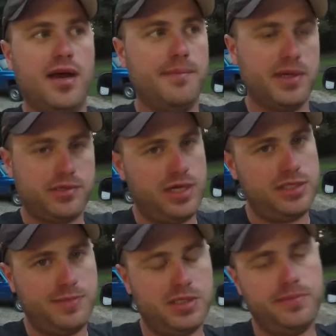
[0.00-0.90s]
my
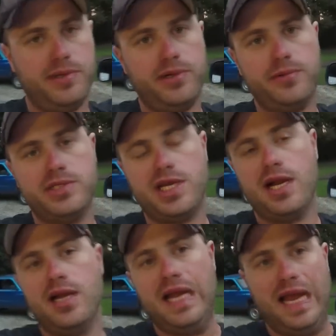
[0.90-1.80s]
transmission builder was
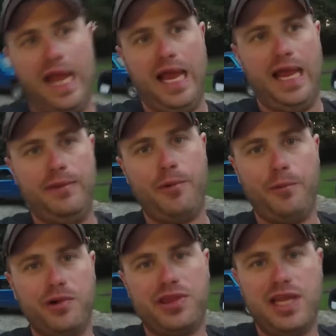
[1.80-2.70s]
there, and what
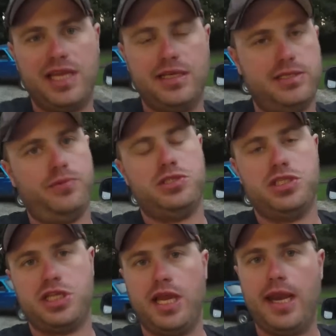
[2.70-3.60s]
we're thinking is it was
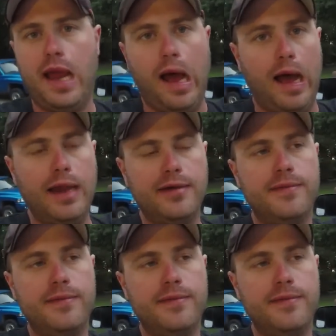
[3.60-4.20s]
just getting hot.